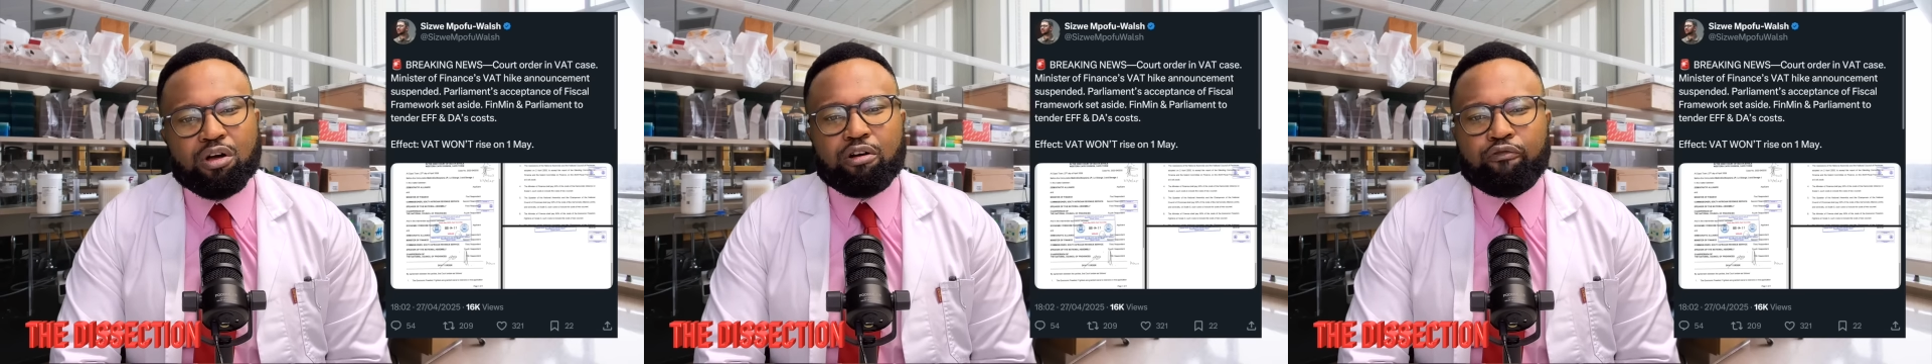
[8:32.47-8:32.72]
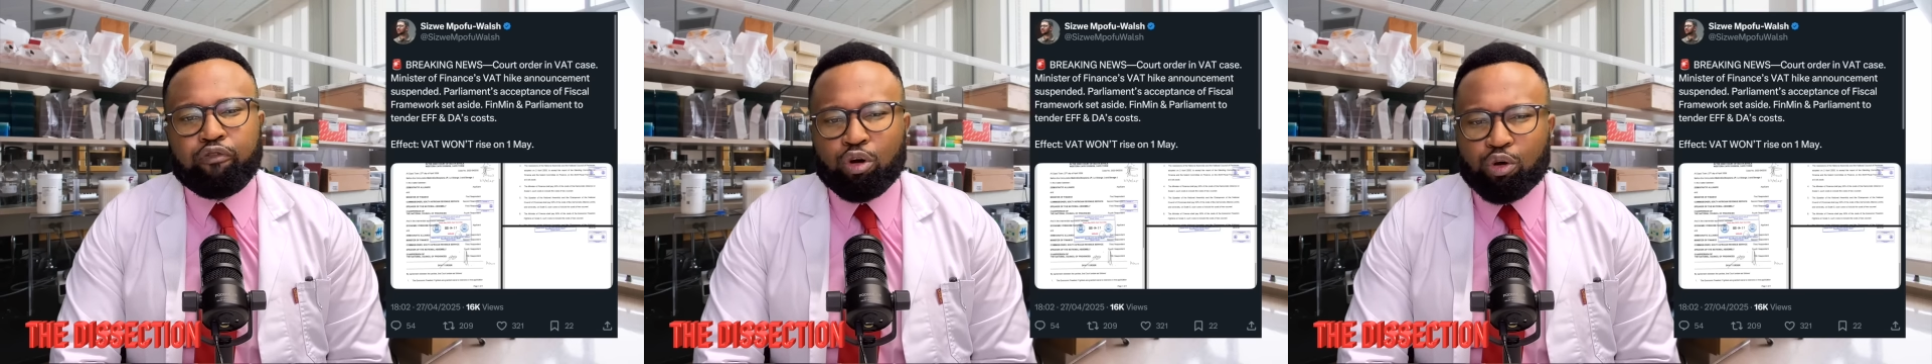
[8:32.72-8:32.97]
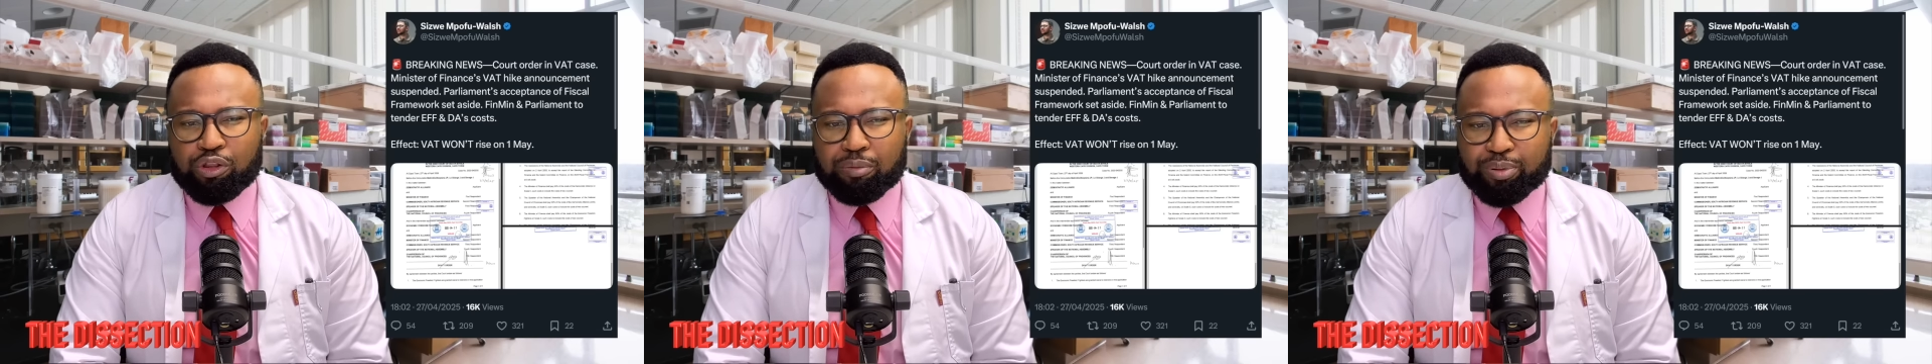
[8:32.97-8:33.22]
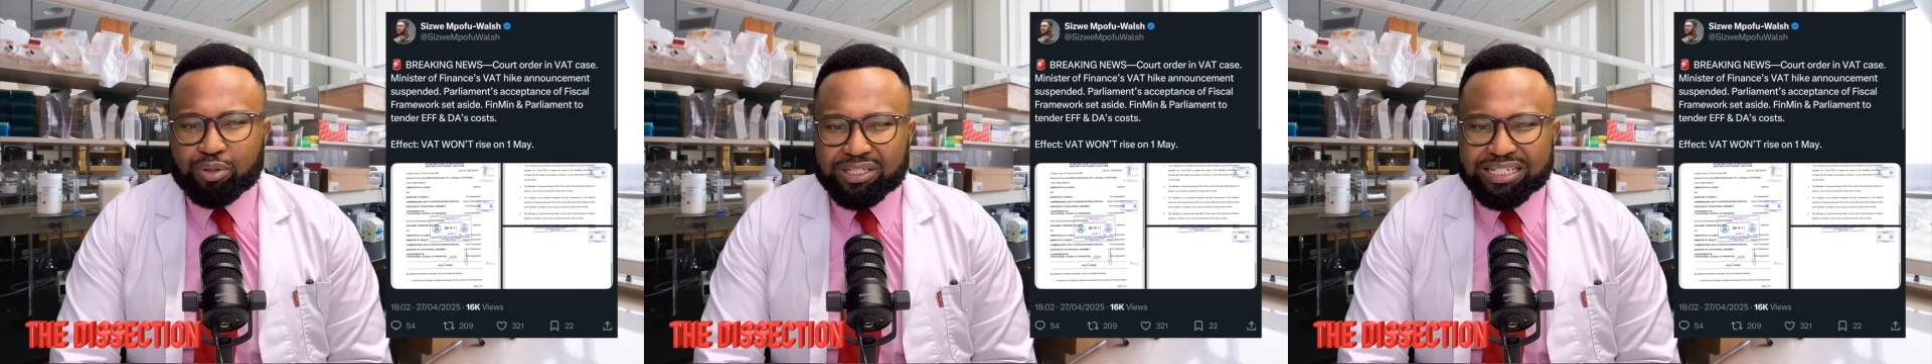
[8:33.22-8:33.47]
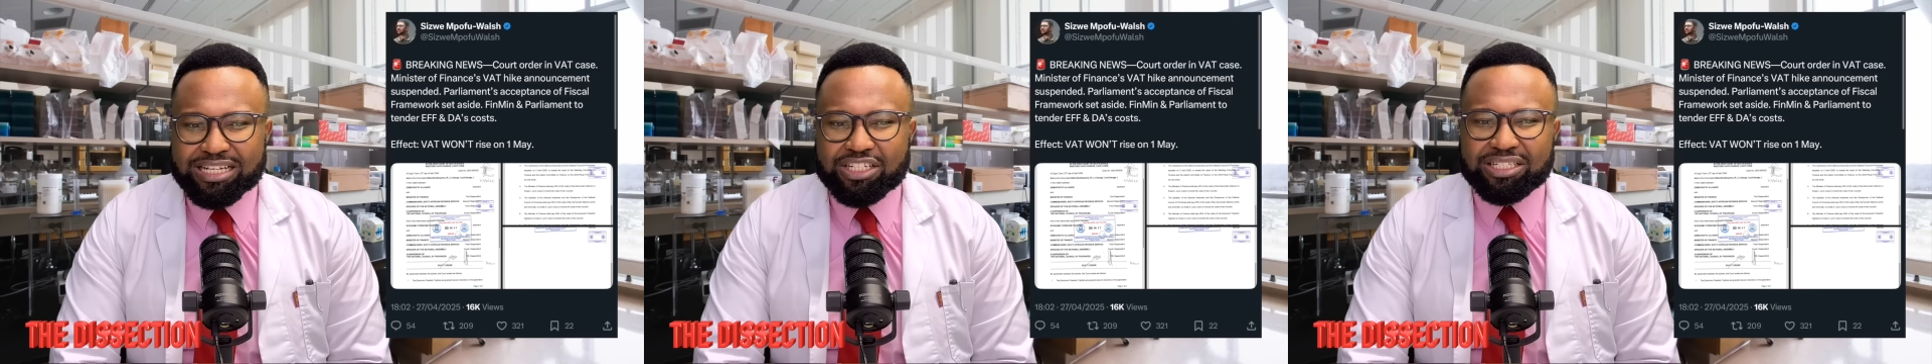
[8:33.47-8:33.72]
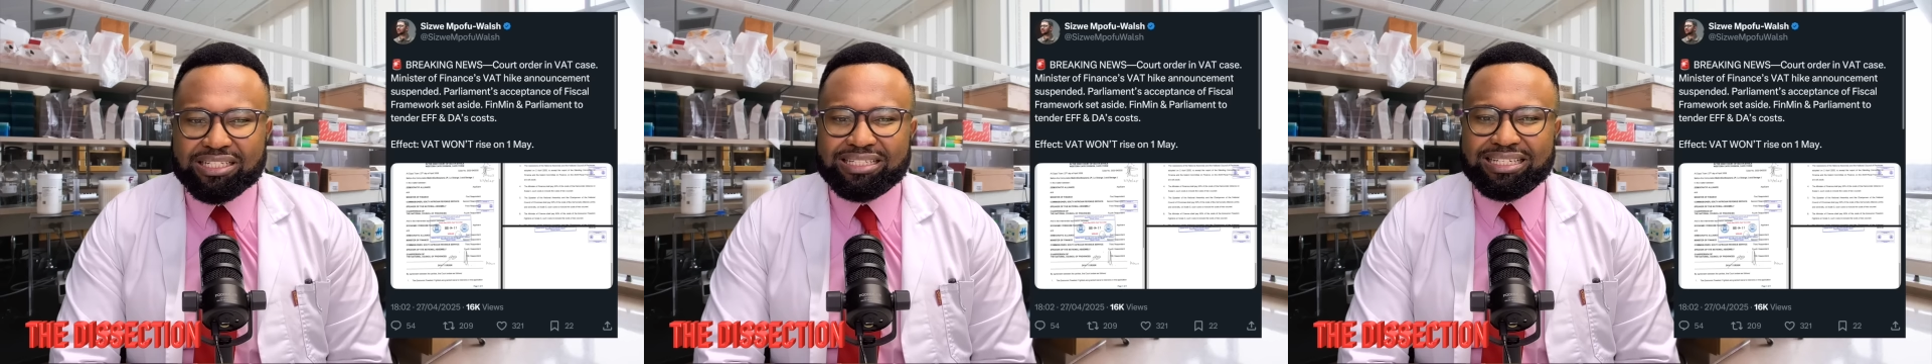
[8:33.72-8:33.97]
follow the
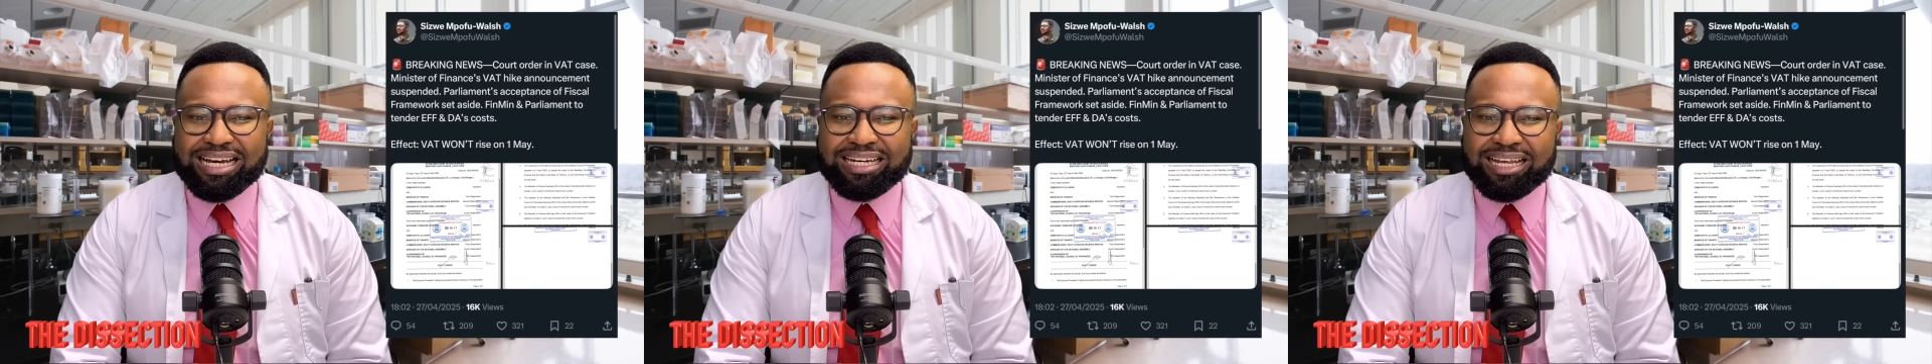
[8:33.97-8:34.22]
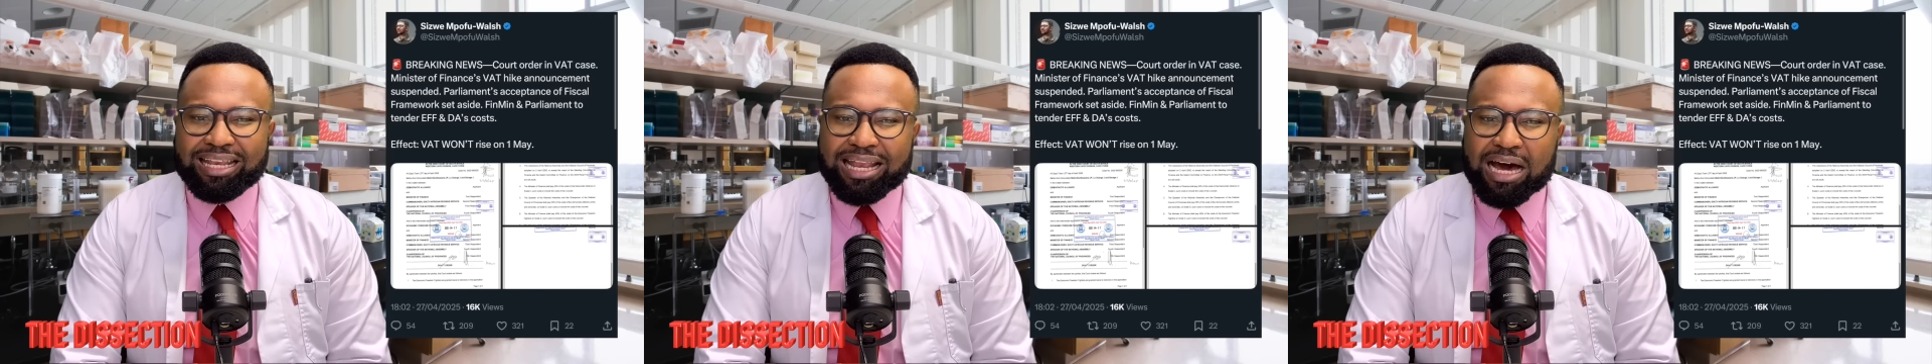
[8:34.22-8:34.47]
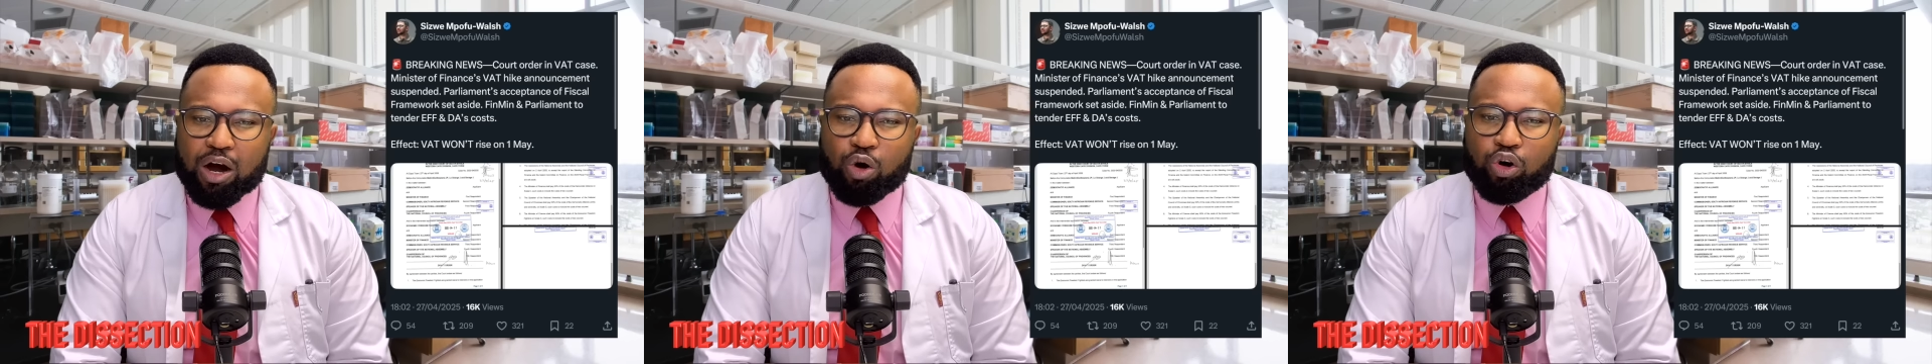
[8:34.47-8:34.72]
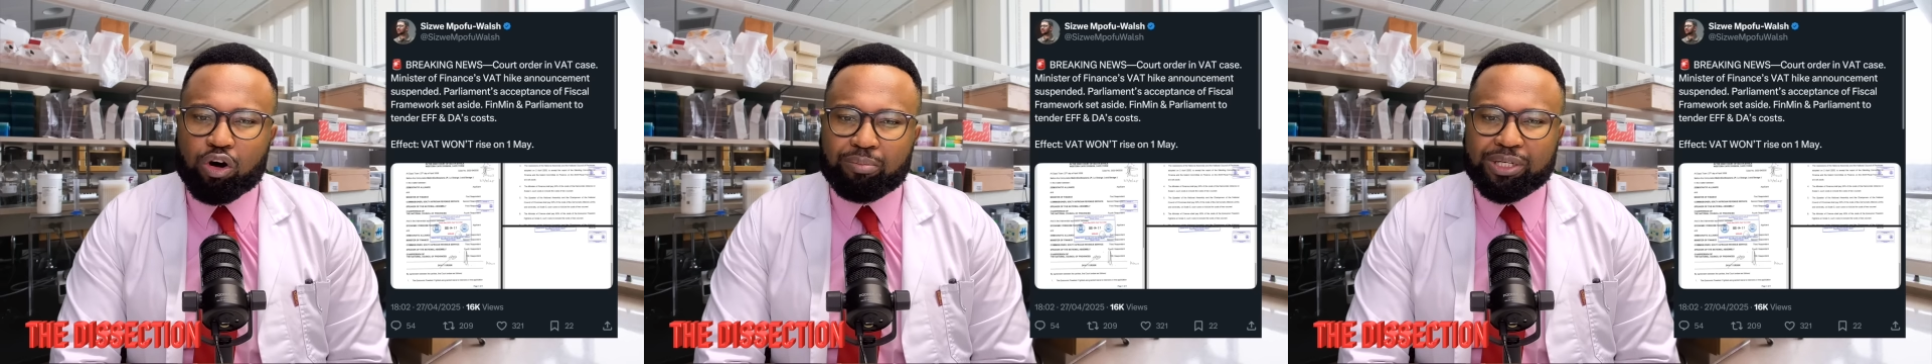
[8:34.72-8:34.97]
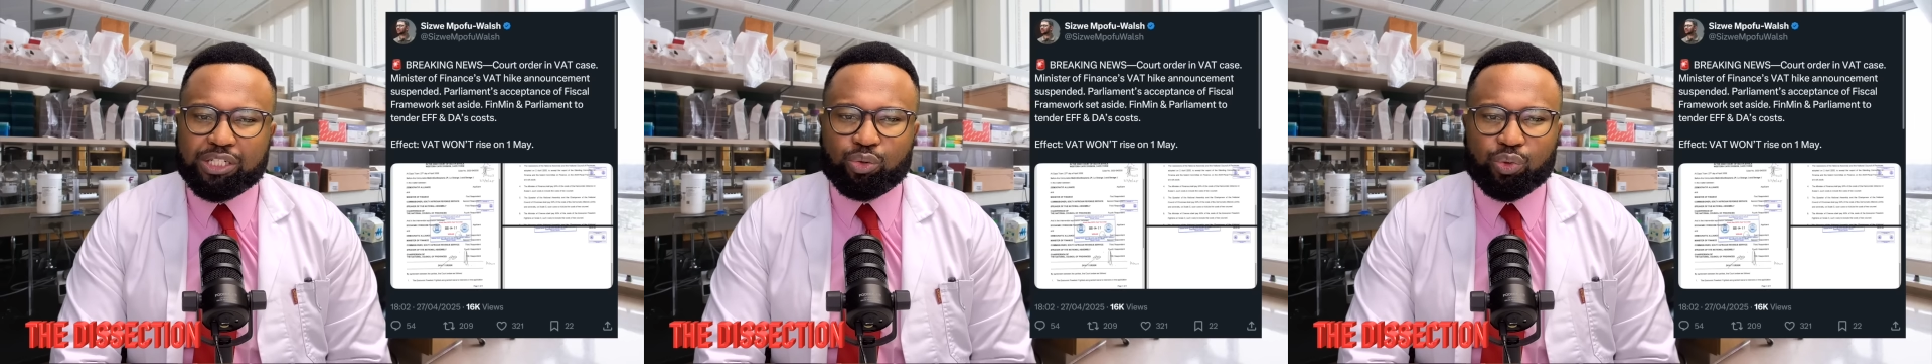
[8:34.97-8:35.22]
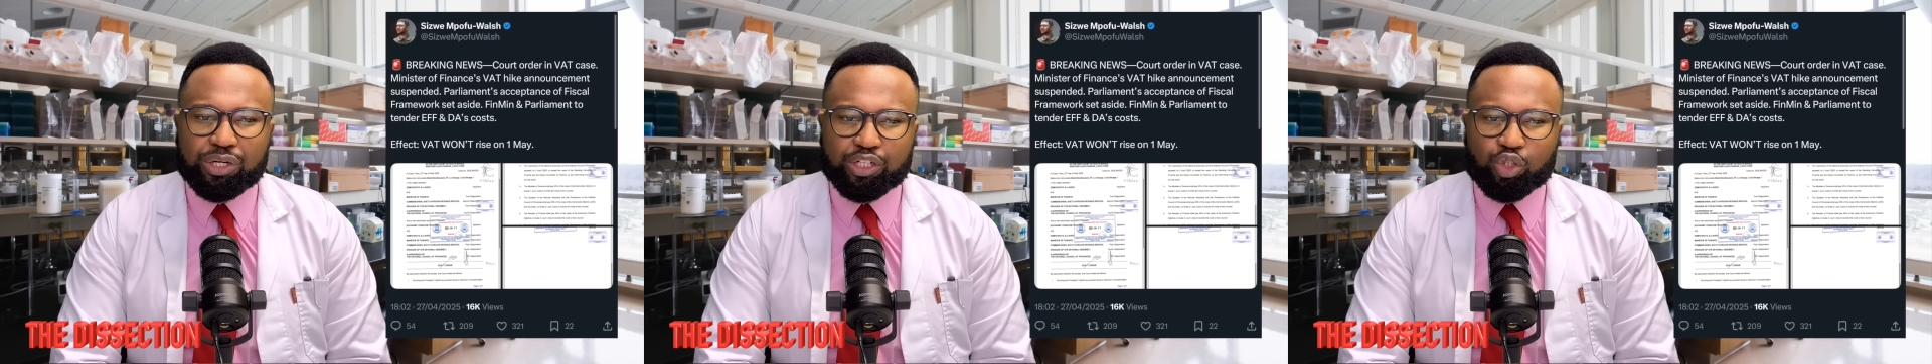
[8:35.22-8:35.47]
procedures and allow committee
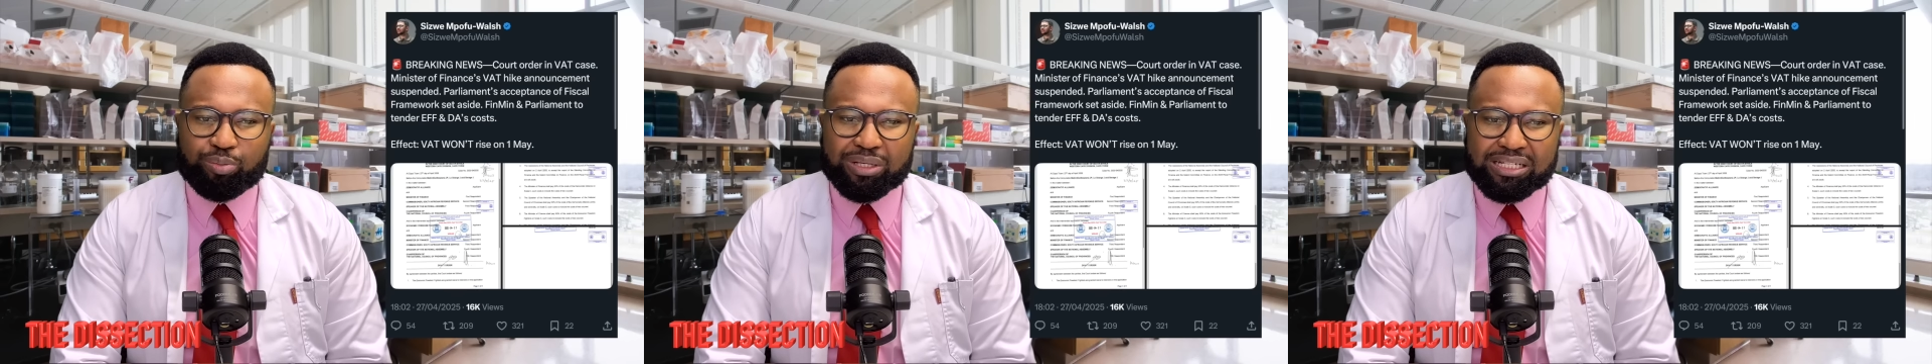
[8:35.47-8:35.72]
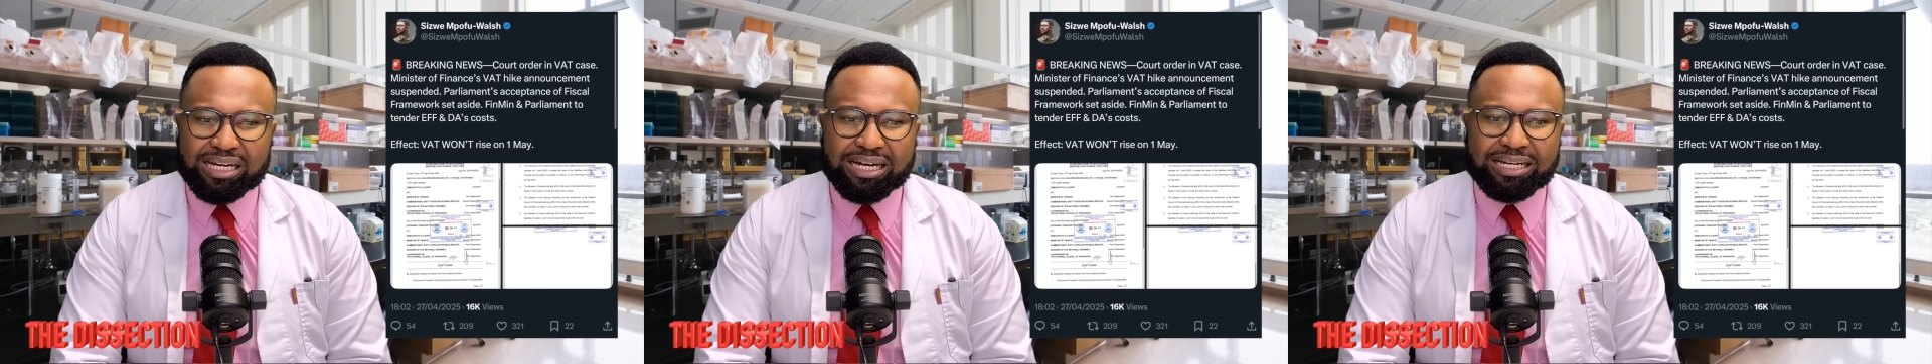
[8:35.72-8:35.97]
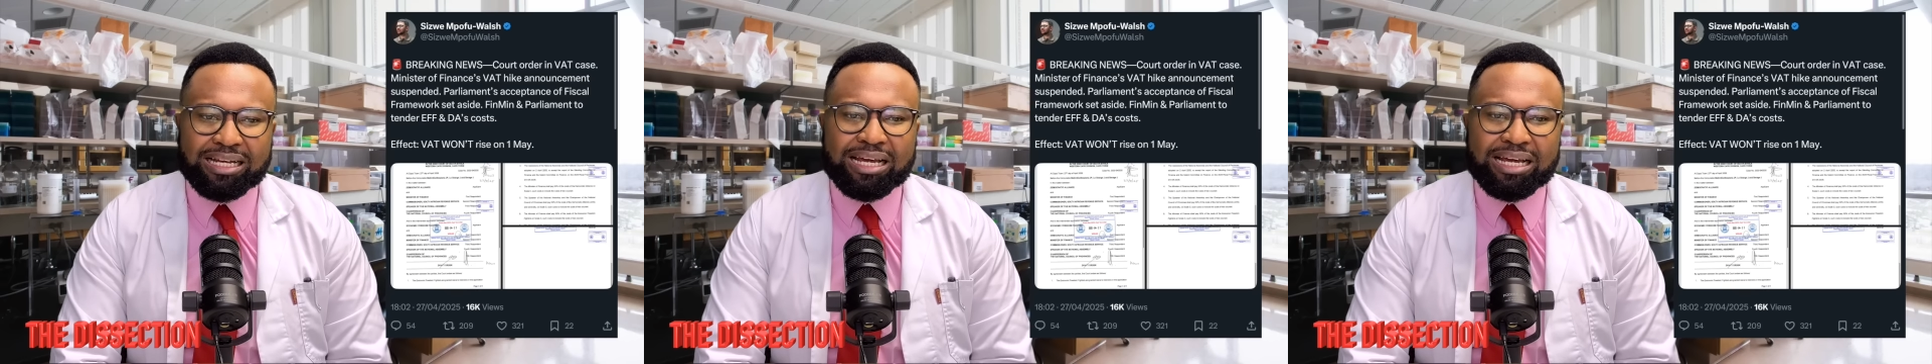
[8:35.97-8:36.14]
work to be done